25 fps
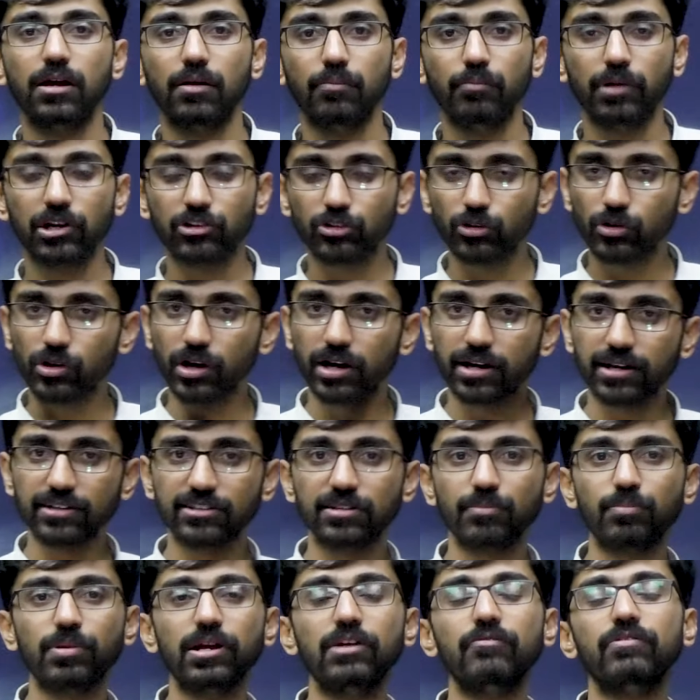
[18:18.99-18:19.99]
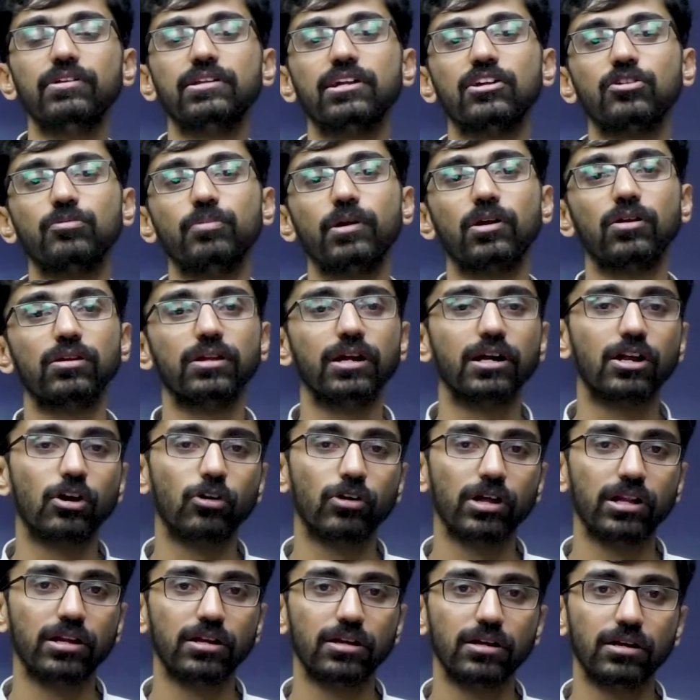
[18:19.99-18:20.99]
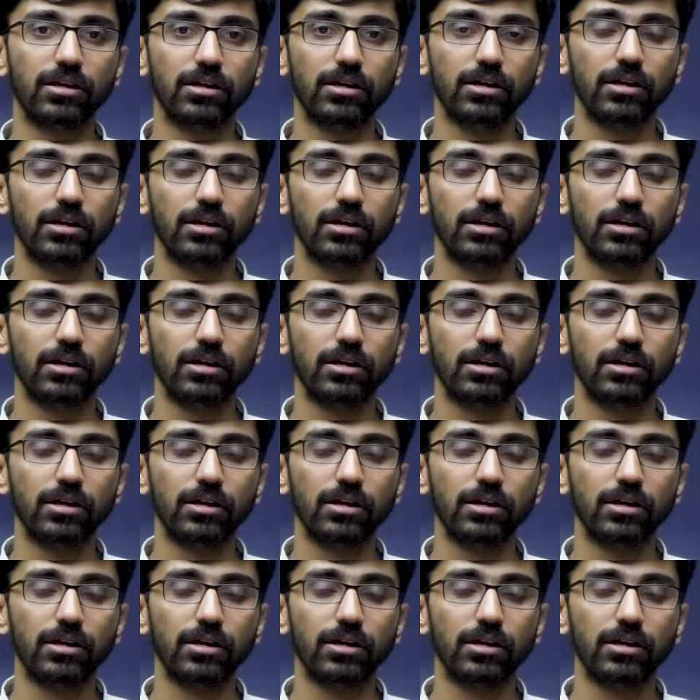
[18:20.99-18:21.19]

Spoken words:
Make sure you are disciplined with respect to that routine.